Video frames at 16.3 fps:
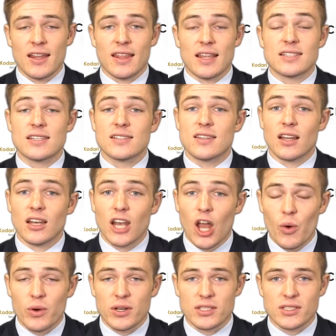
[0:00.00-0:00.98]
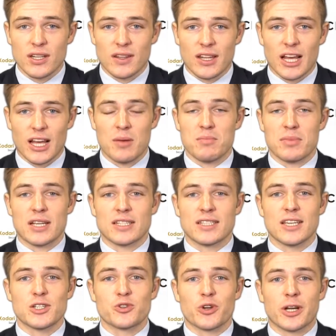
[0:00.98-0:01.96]
This is the lowest in the
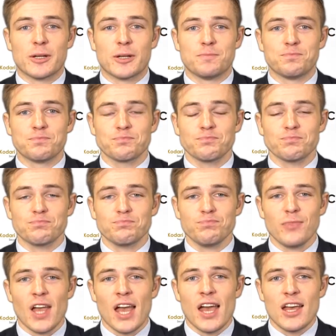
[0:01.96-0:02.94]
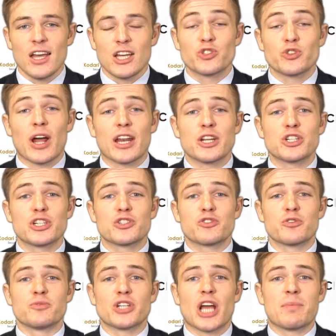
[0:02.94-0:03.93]
company's history.
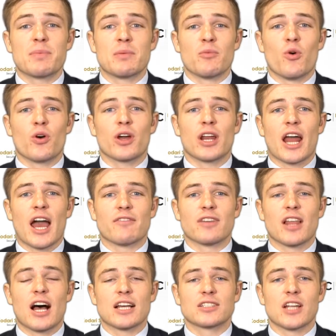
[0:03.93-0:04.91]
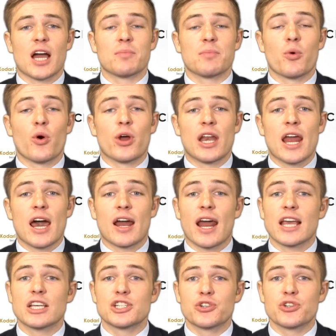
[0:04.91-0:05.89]
Strategists from JP Morgan have last night pointed
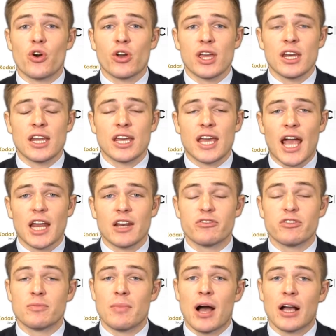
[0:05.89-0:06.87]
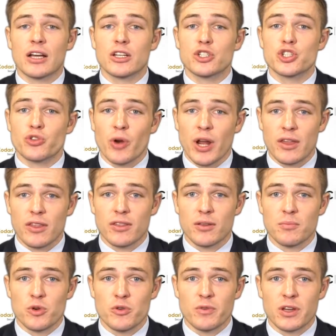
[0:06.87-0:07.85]
out a strong indicator for market
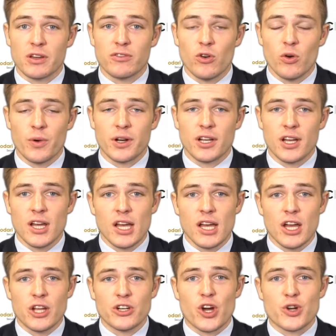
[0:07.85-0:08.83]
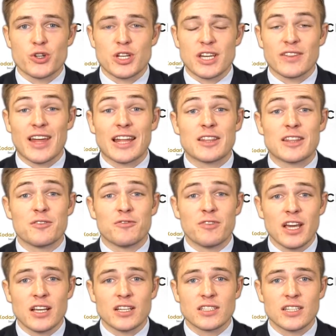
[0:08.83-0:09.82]
strength moving forward, noting that the
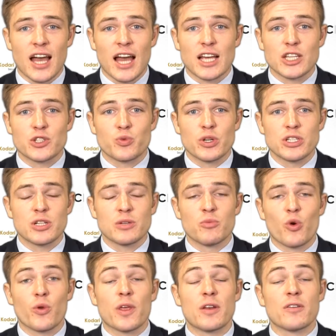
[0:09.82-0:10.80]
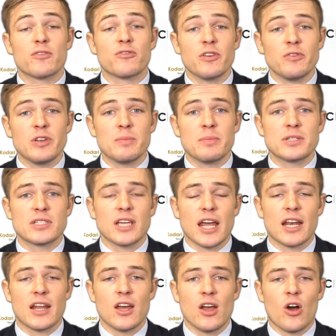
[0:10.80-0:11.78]
VIX has risen more than
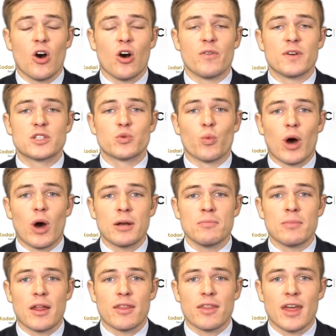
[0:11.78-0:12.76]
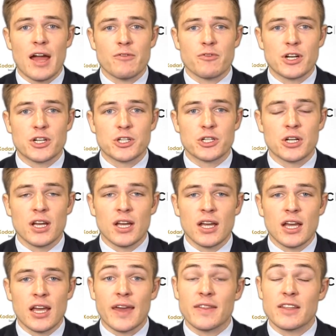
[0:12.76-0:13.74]
50% of its one-month average.
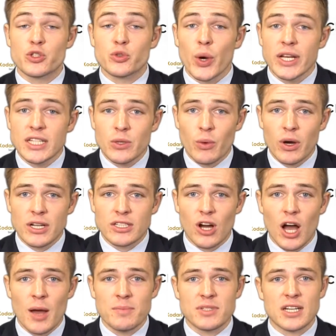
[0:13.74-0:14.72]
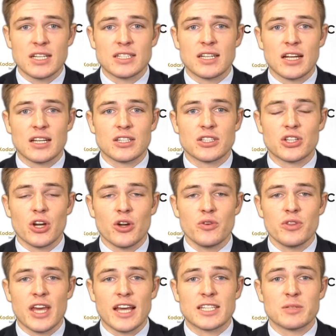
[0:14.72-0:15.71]
In the 21 times it has done
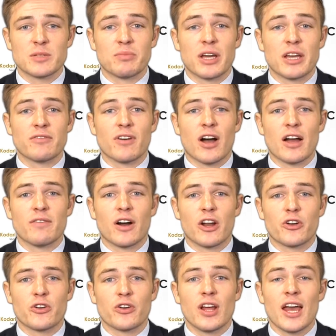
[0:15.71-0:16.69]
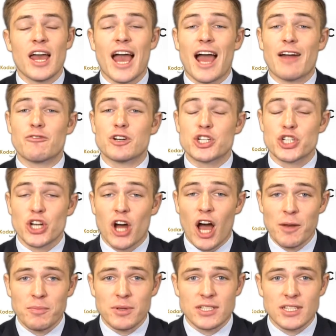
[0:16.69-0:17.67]
so, the S&P 500 averaged
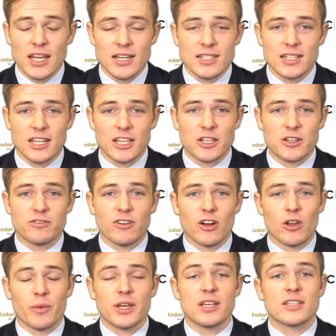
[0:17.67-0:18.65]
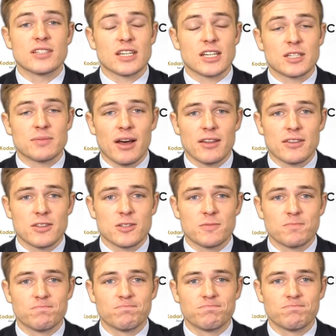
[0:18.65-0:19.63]
9% in the following 6 months.